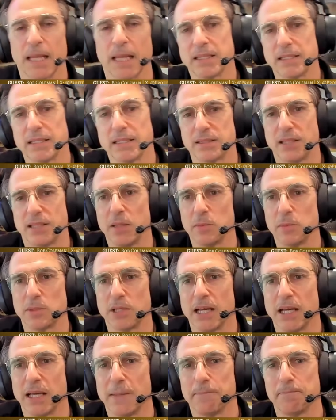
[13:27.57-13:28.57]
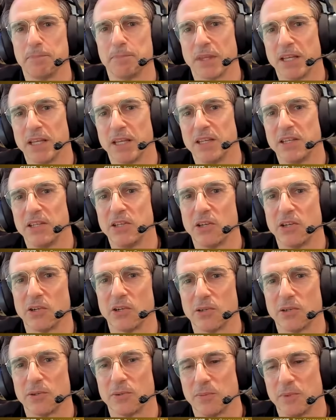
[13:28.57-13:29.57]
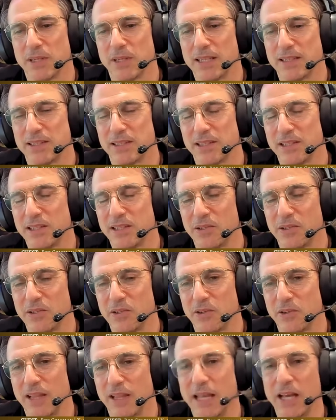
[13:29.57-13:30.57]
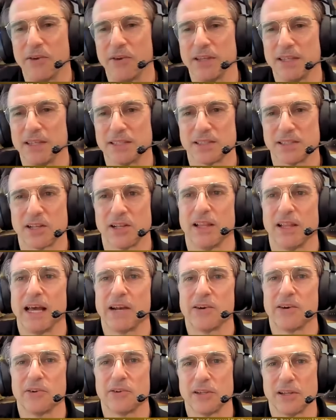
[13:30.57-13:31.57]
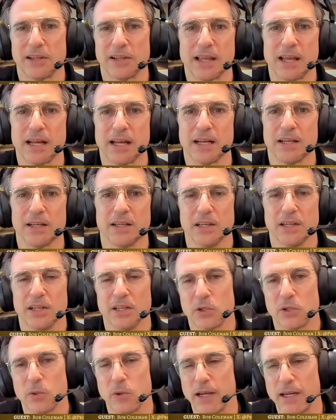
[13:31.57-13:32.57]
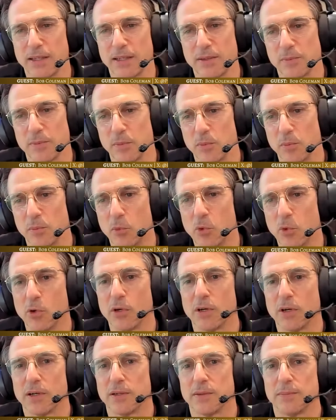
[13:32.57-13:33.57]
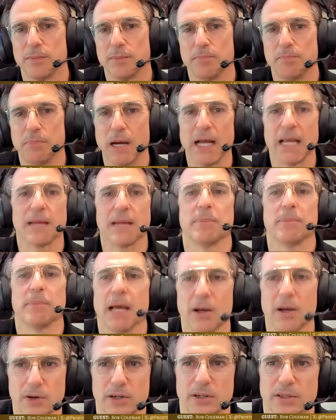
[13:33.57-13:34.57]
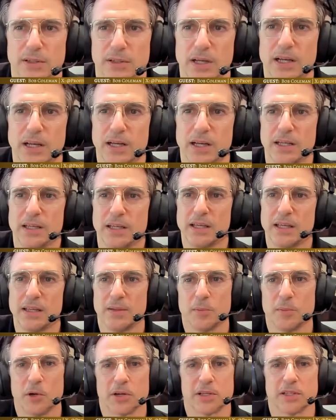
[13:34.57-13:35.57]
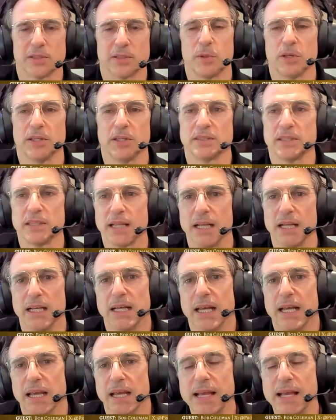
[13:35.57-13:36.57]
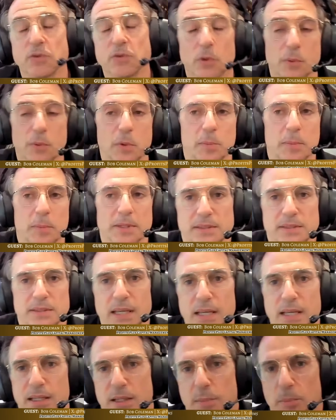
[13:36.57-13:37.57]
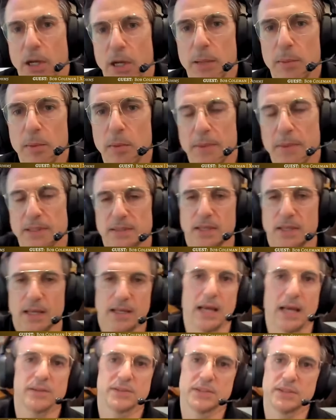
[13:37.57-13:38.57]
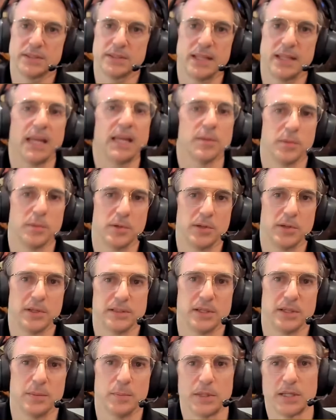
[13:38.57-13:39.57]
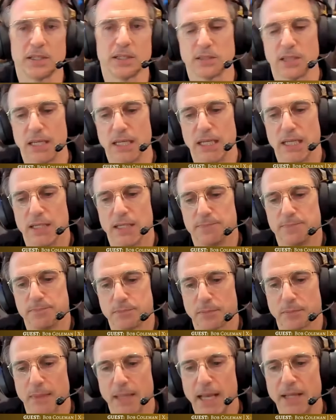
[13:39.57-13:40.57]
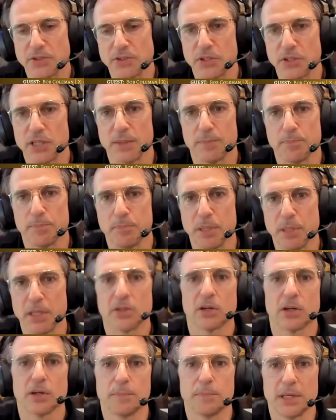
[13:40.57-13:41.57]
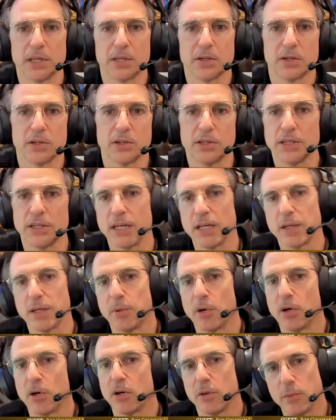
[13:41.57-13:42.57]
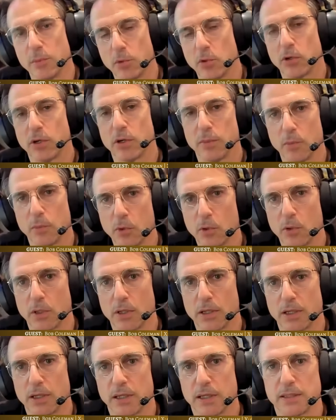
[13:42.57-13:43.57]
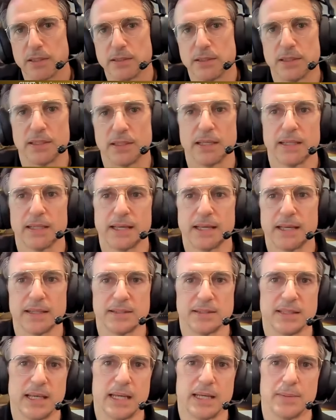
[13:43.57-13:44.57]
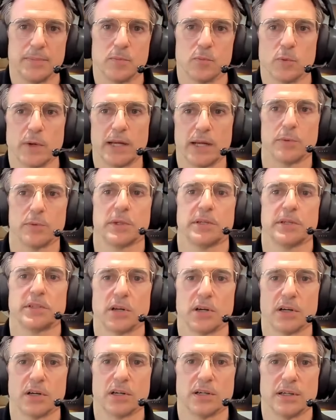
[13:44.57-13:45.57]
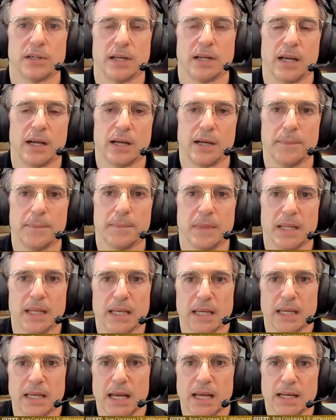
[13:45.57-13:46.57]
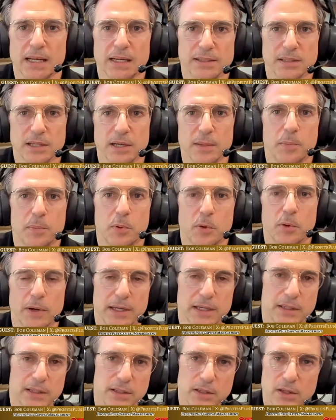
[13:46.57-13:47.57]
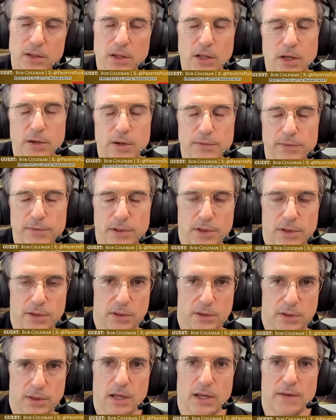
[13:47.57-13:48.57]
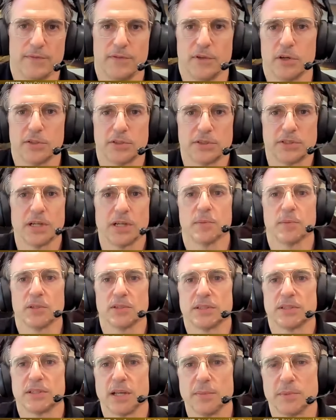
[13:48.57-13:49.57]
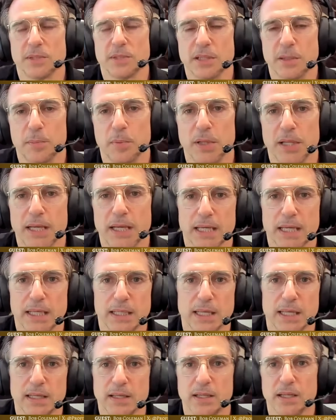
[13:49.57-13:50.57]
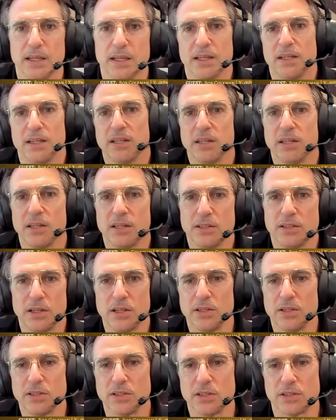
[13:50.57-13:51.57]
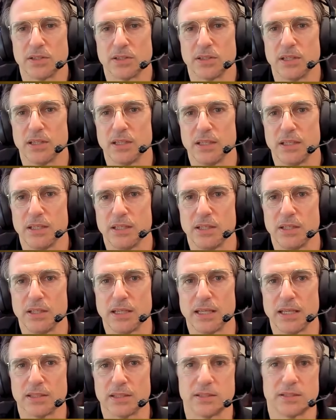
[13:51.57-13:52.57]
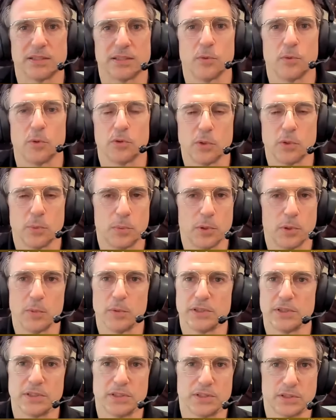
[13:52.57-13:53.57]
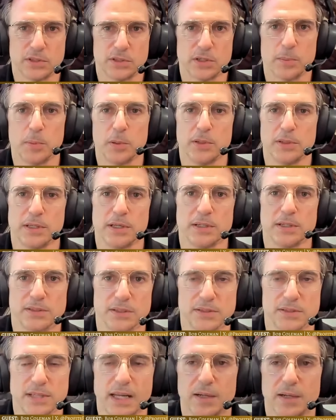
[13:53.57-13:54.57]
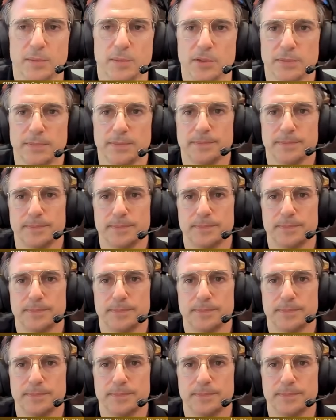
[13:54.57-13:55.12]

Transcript: At the same time, you're allowing this collateral to kind of create more buying power in the marketplace. And that's what we've been seeing. The problem is that how sustainable is it? Because as you get bigger and bigger, you need to borrow more and more to get that same rate of return. And at some point, the law of large numbers comes into play, and then you get to a point where it's just completely unsustainable.